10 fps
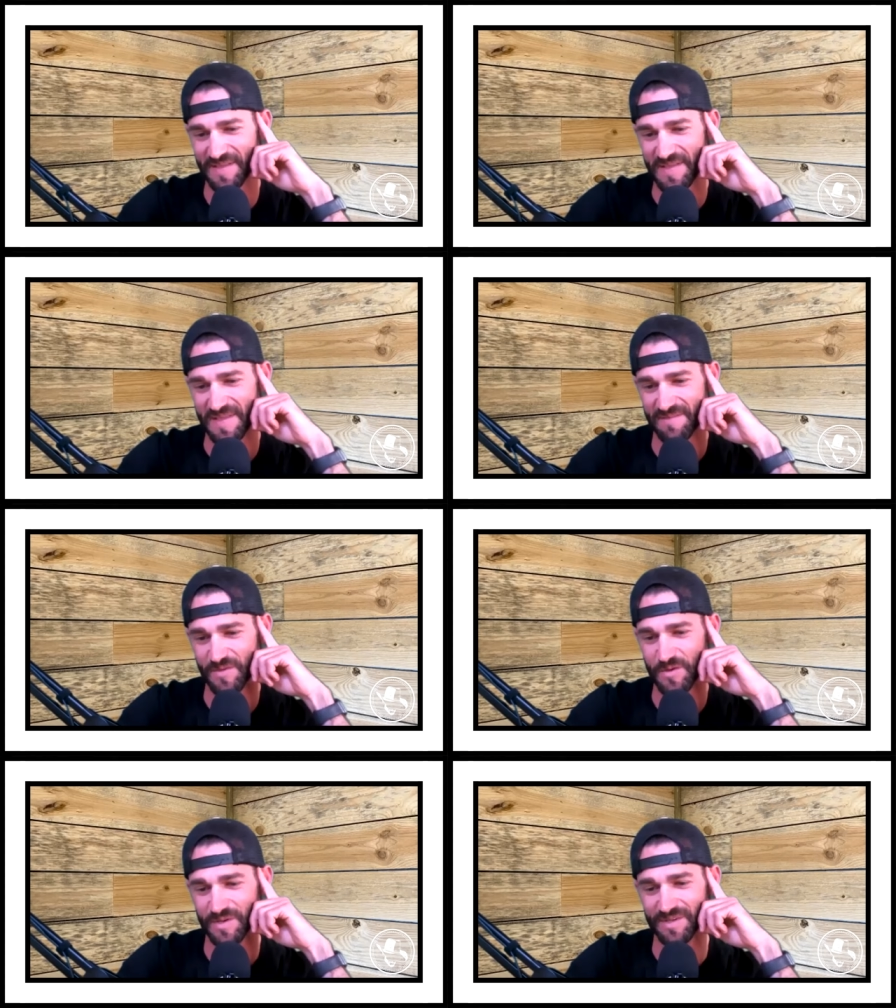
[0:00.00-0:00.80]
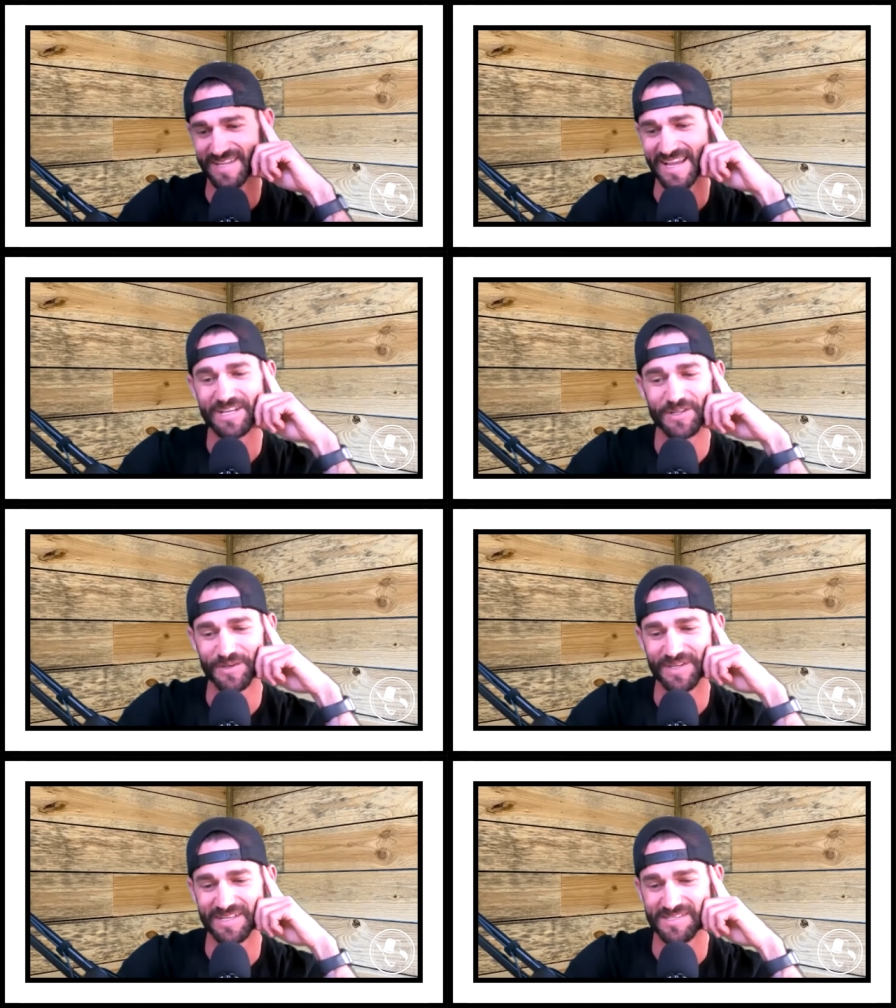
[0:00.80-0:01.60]
Uh, if you could take a
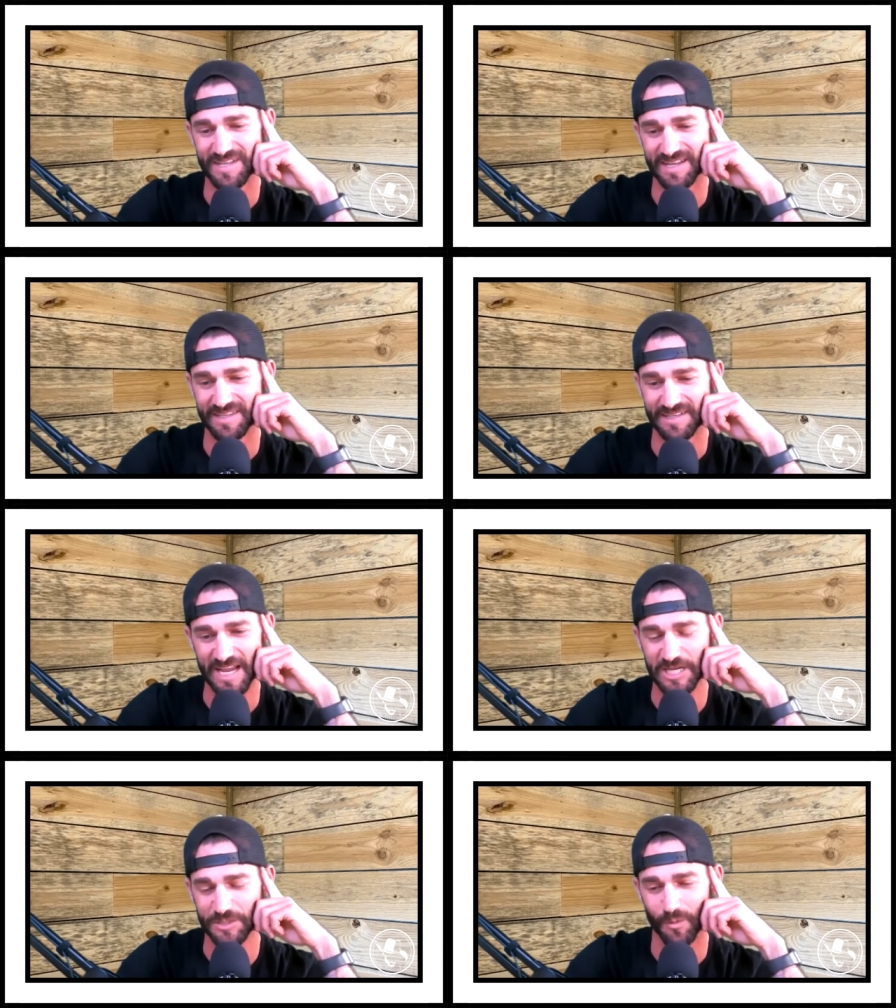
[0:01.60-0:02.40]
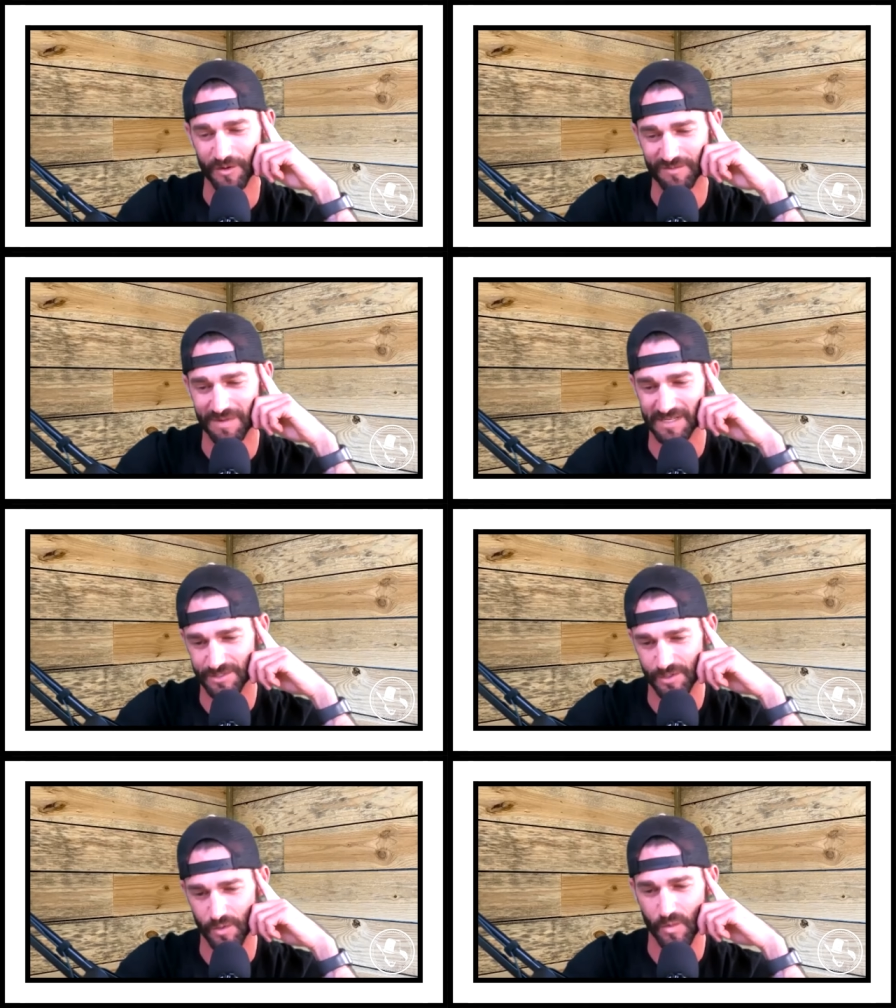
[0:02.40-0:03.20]
look inside the dashboard of my
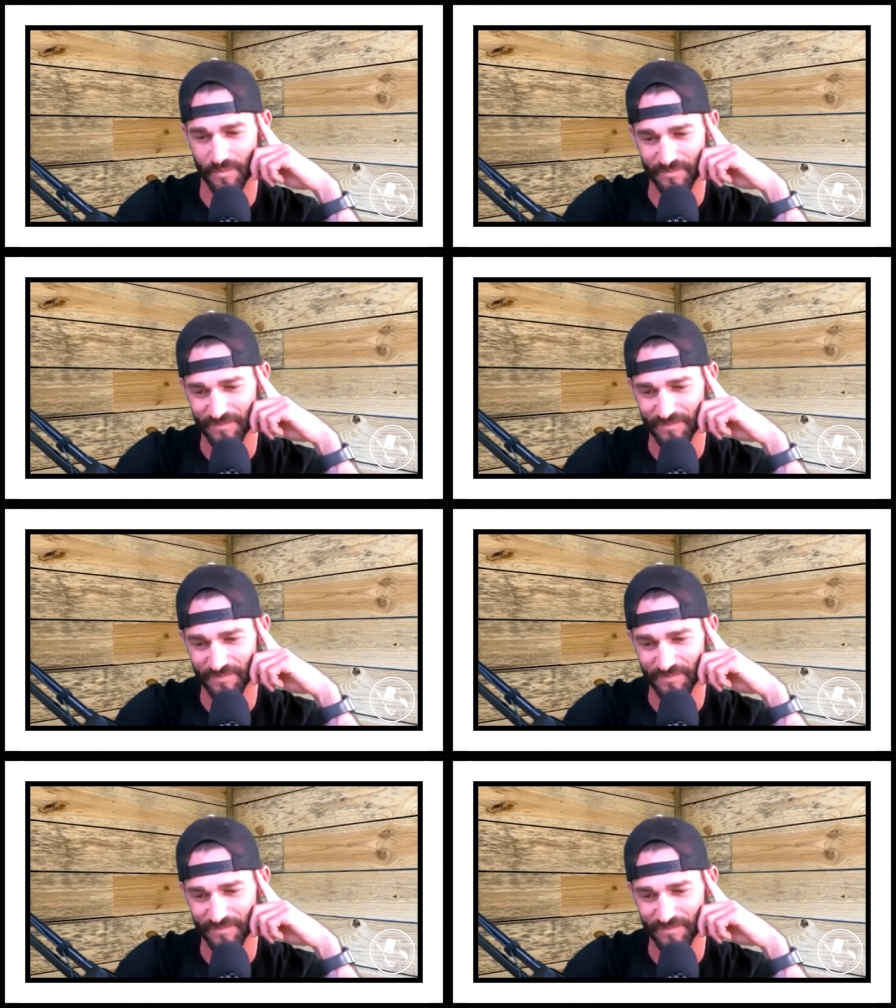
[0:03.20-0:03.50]
soul,